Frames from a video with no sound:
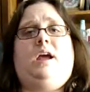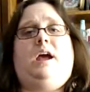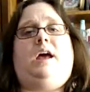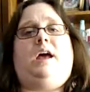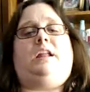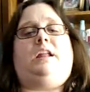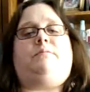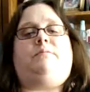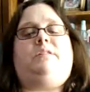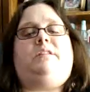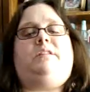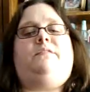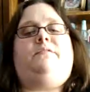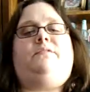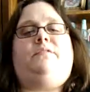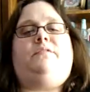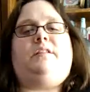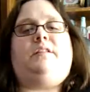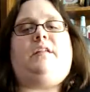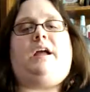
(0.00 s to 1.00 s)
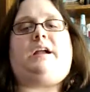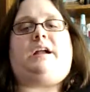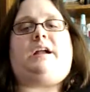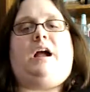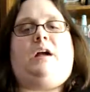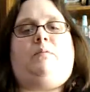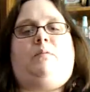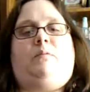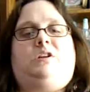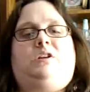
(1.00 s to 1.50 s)
and I really feel like
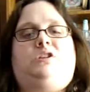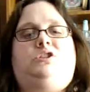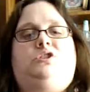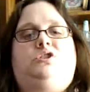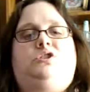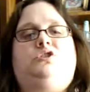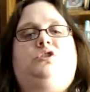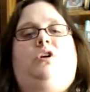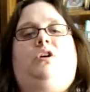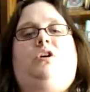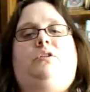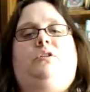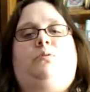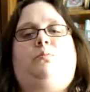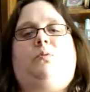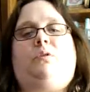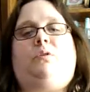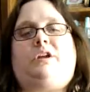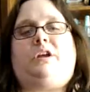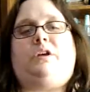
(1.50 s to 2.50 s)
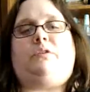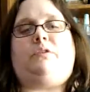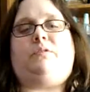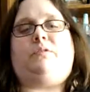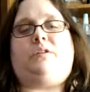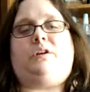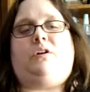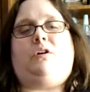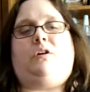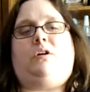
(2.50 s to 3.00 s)
I want to start working
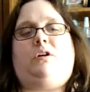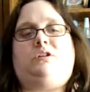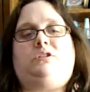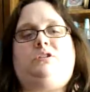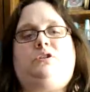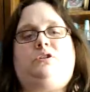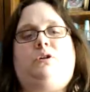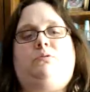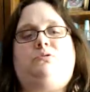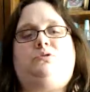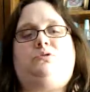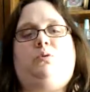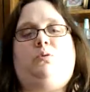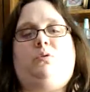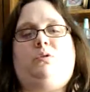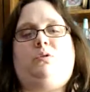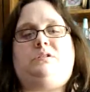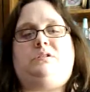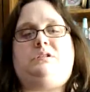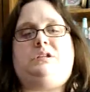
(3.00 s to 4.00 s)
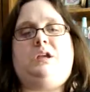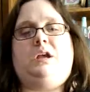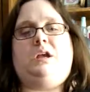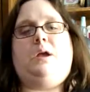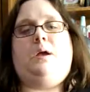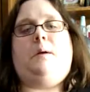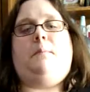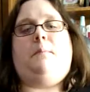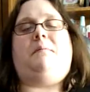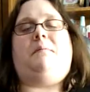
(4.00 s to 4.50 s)
really hard to go towards
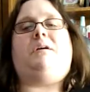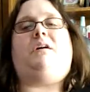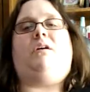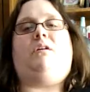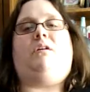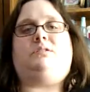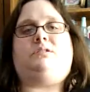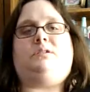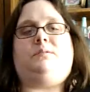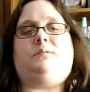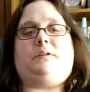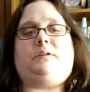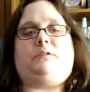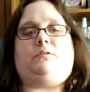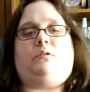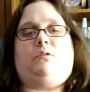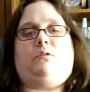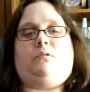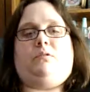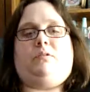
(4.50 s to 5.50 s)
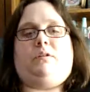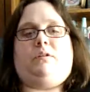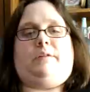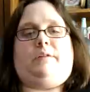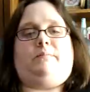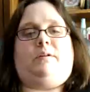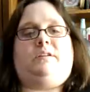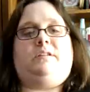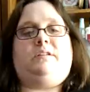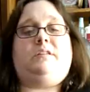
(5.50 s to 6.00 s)
my ultimate goal.
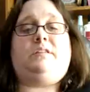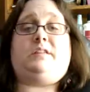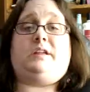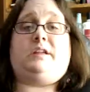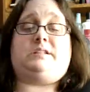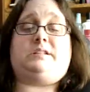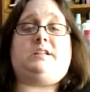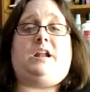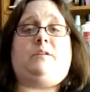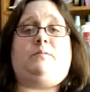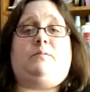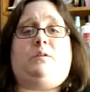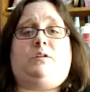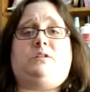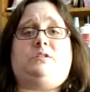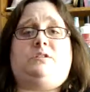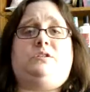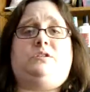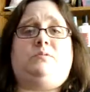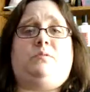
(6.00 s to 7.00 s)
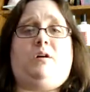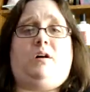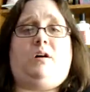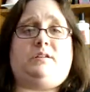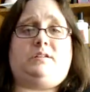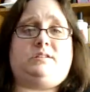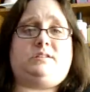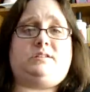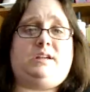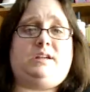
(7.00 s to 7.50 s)
And one of the things that I want to do,
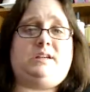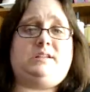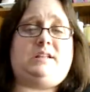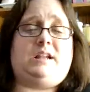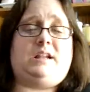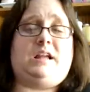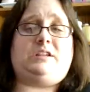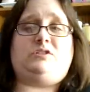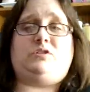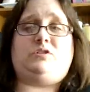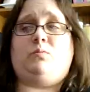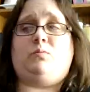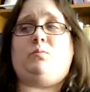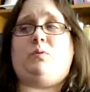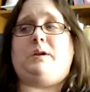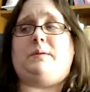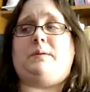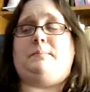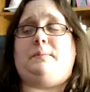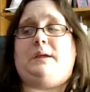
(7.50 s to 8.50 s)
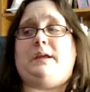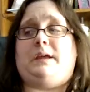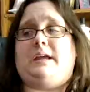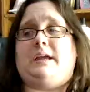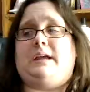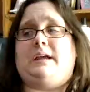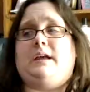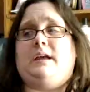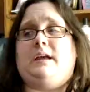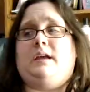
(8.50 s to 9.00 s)
honestly, is that I don't want to
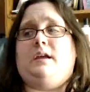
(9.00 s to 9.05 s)
be